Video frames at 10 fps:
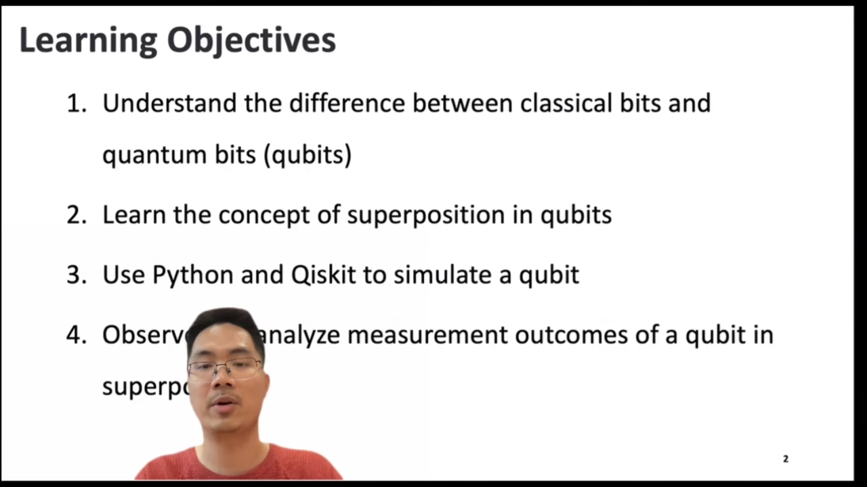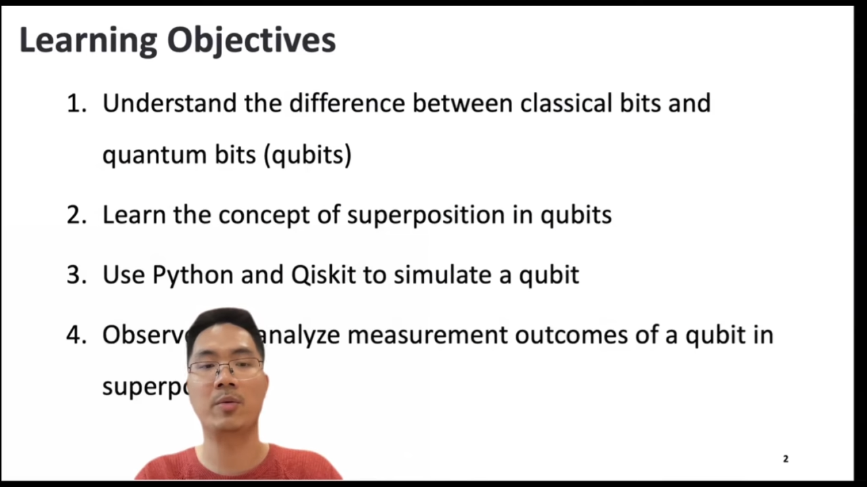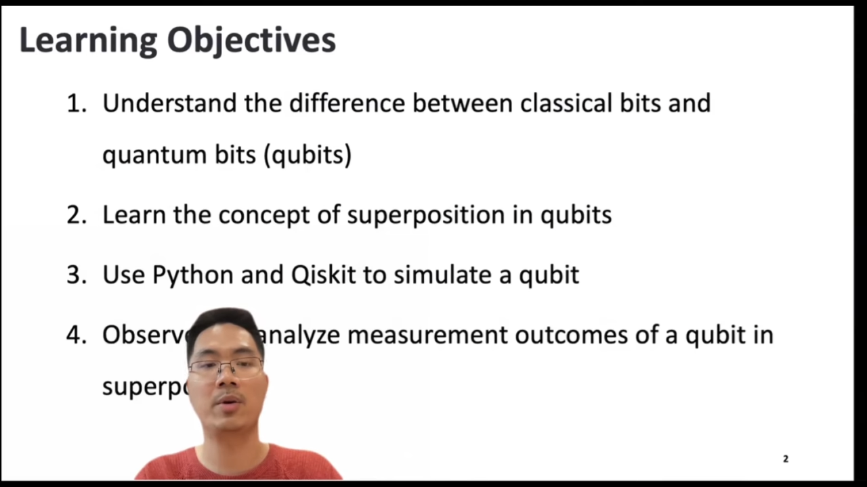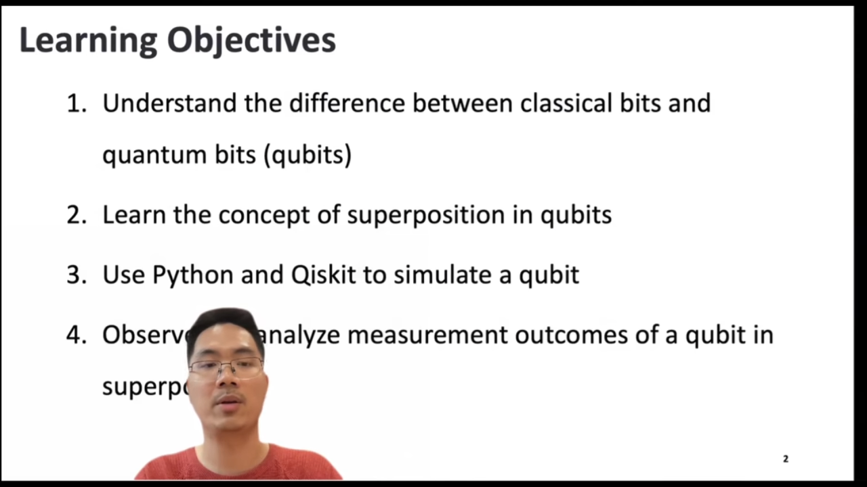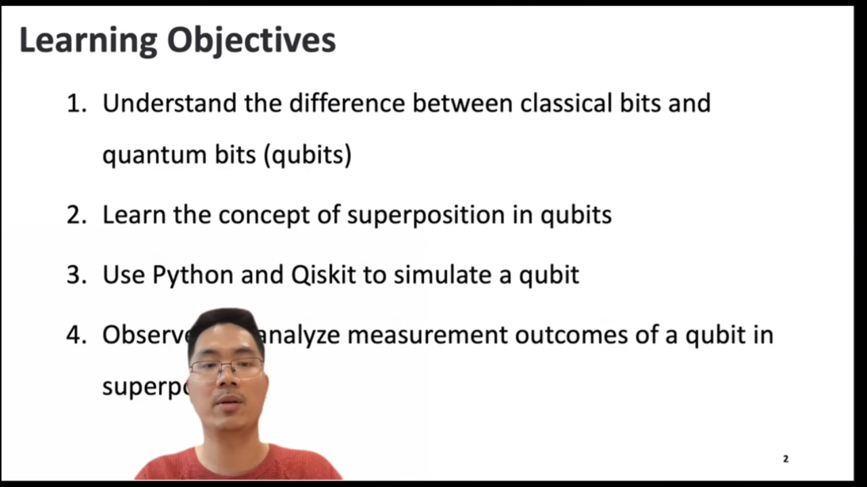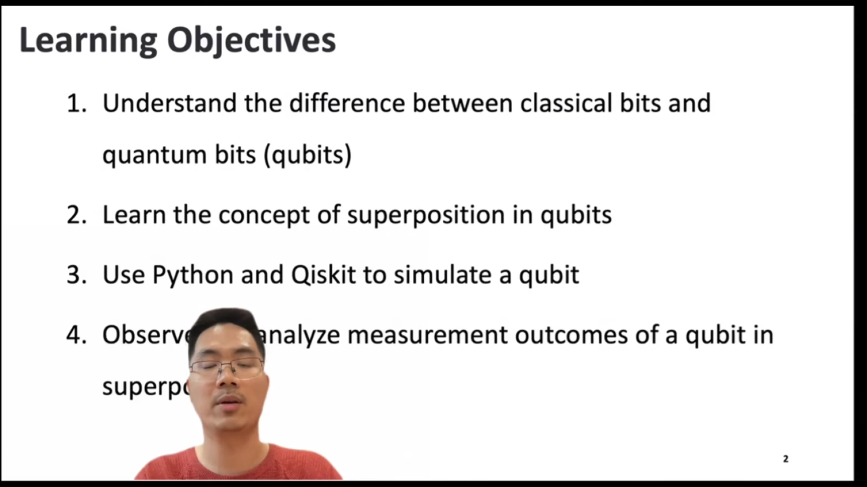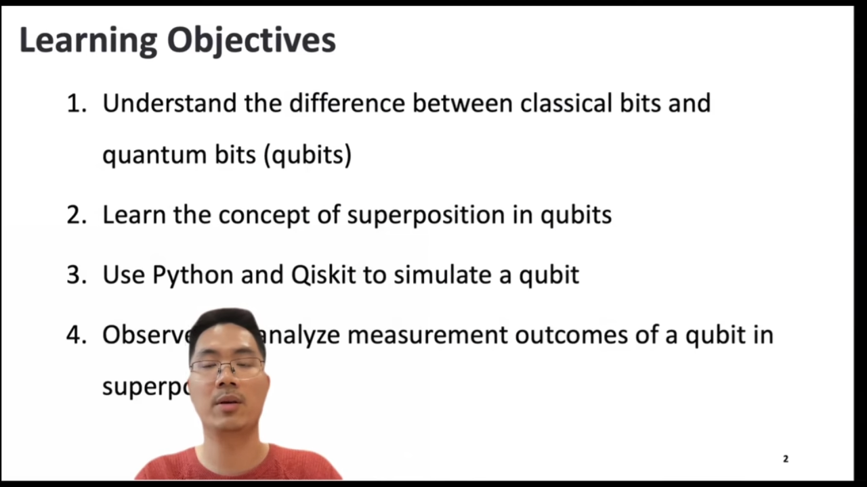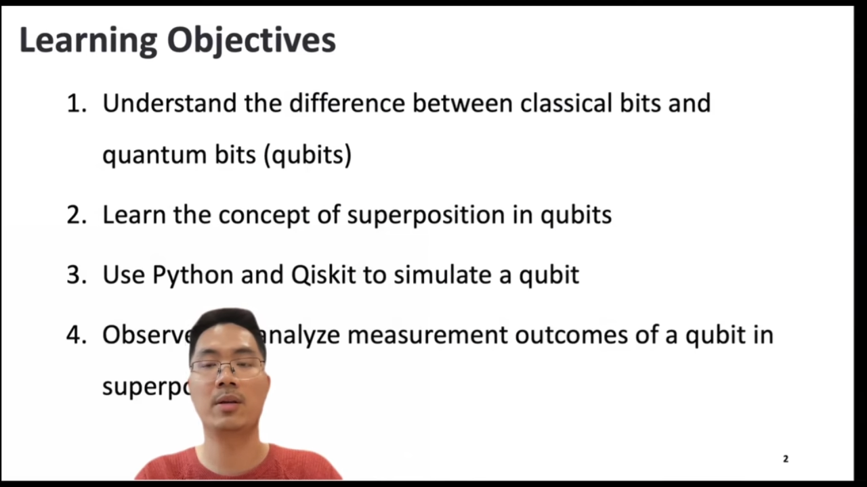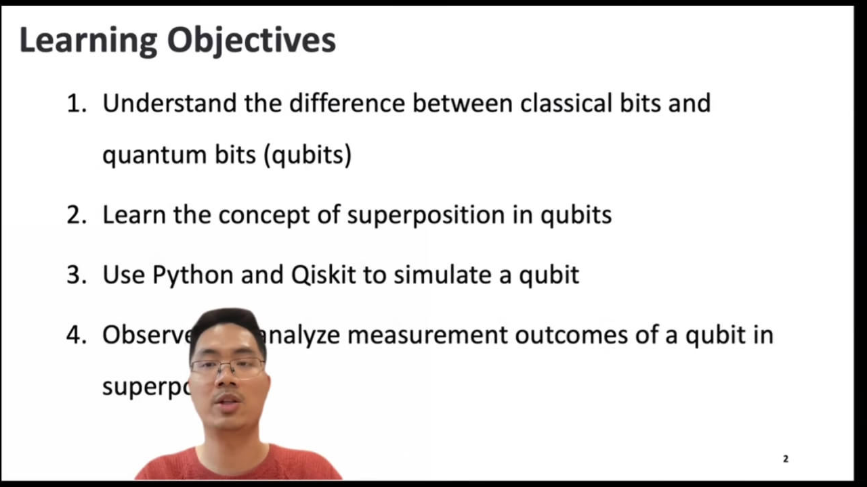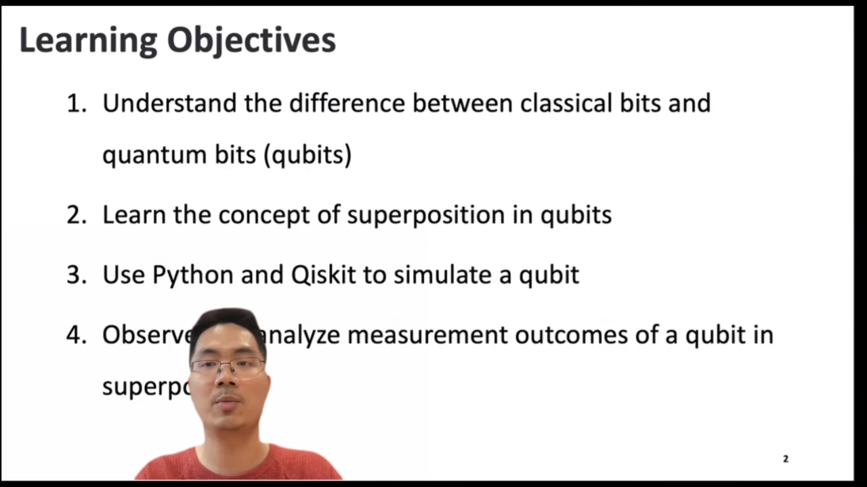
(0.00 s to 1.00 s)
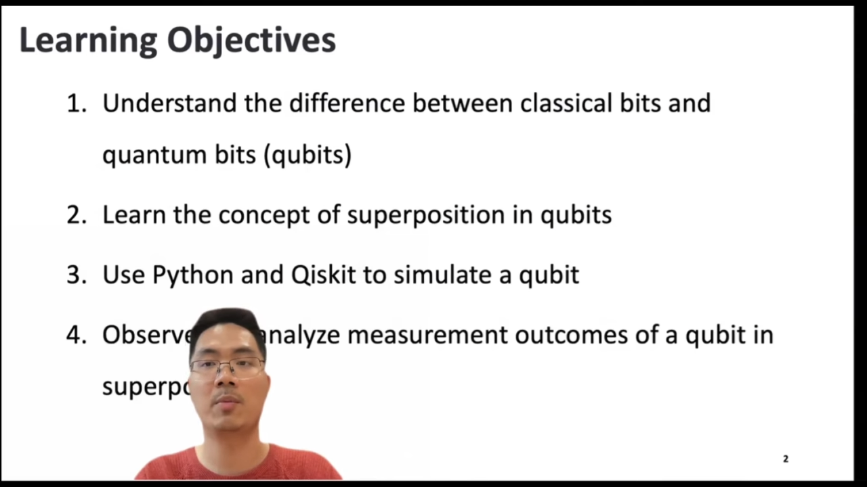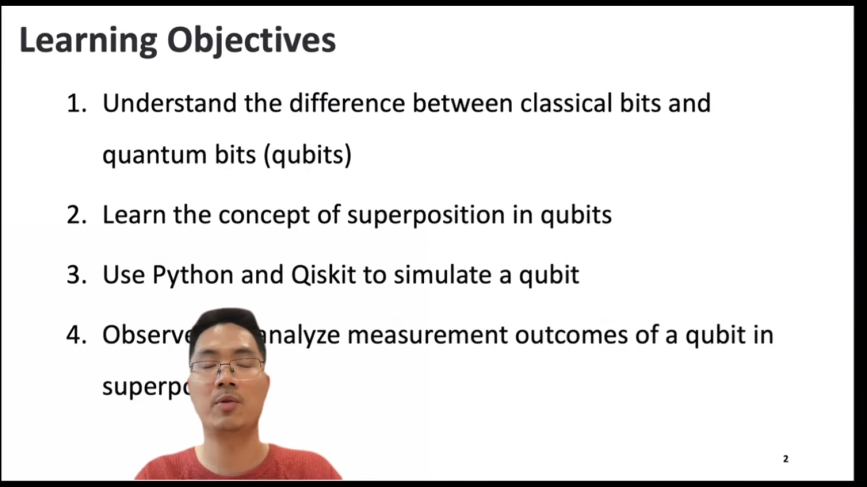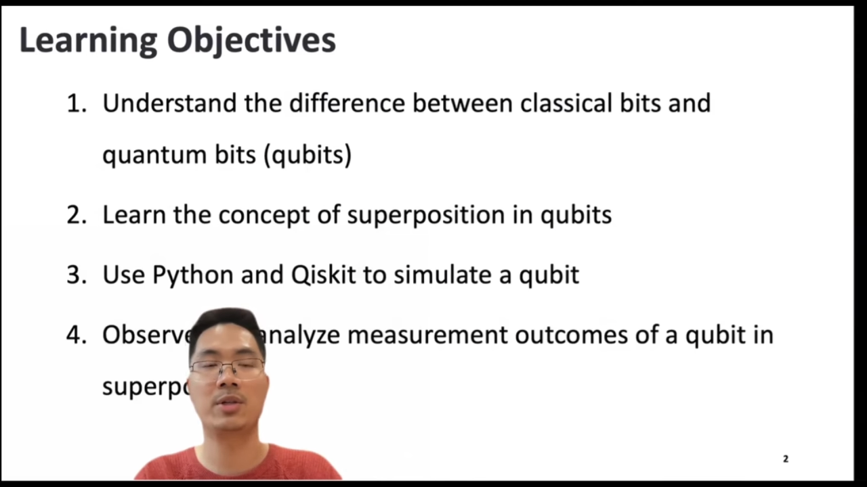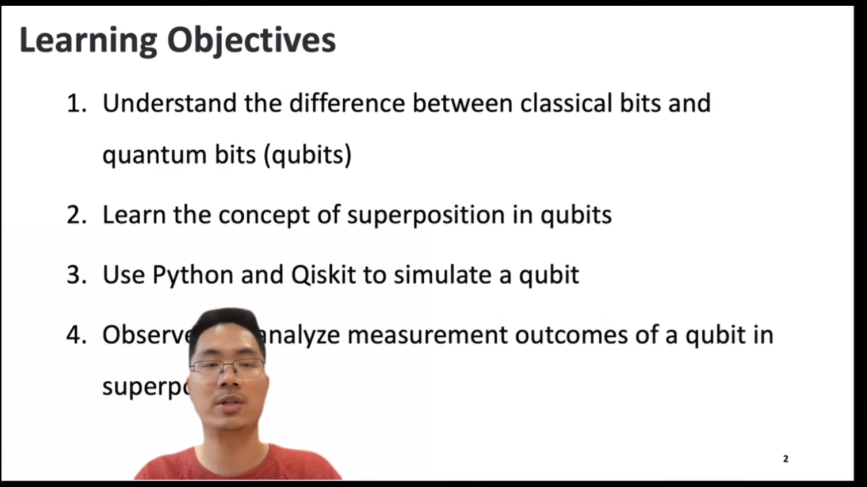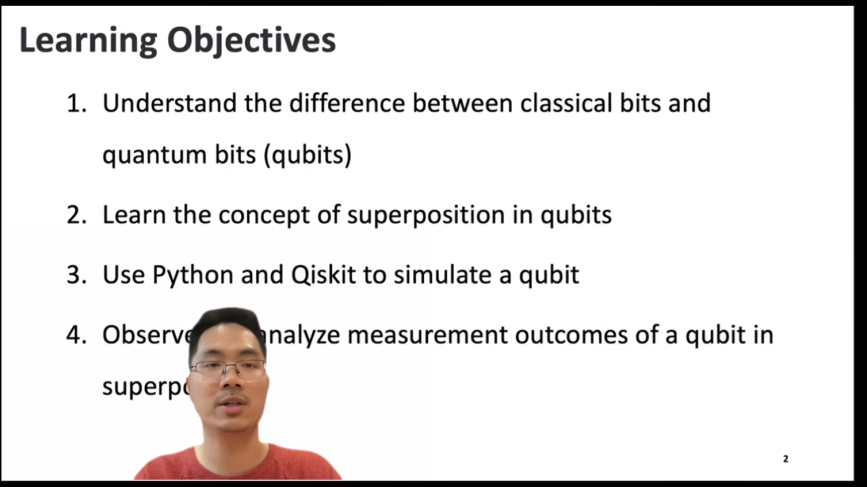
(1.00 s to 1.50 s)
qubit in
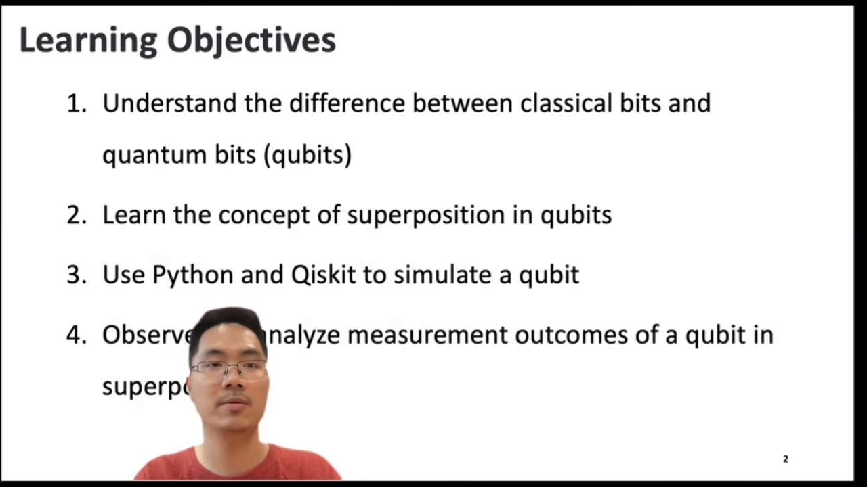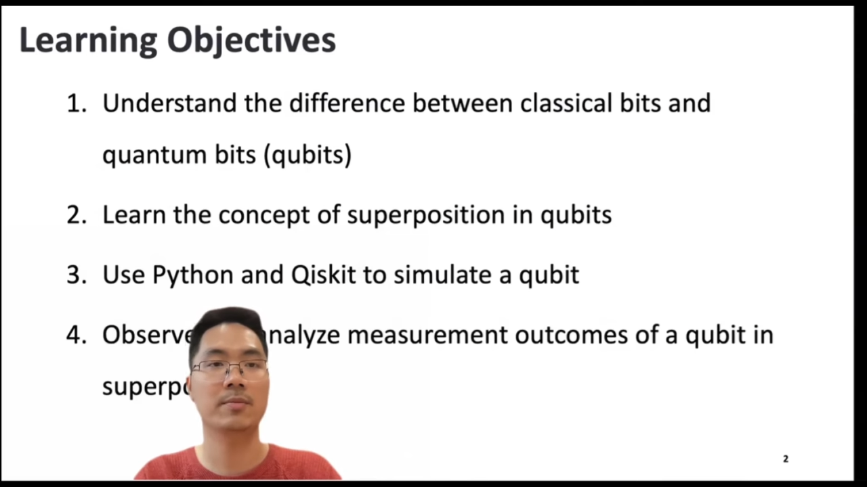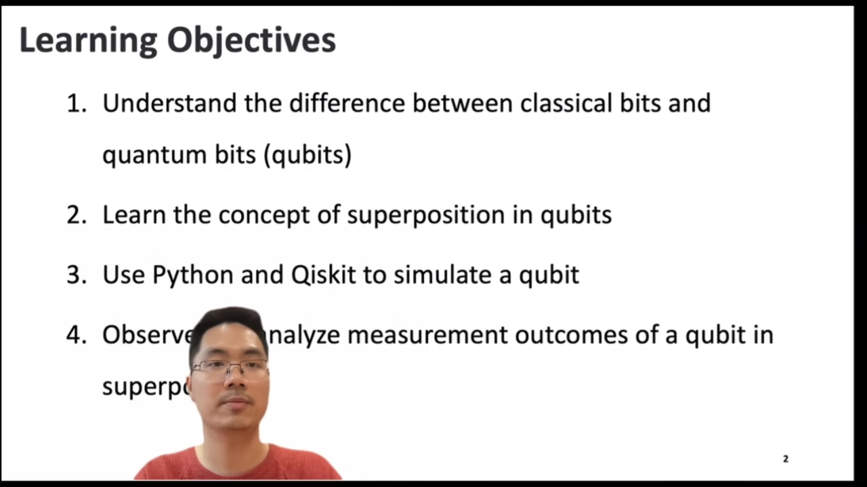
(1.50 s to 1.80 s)
superposition.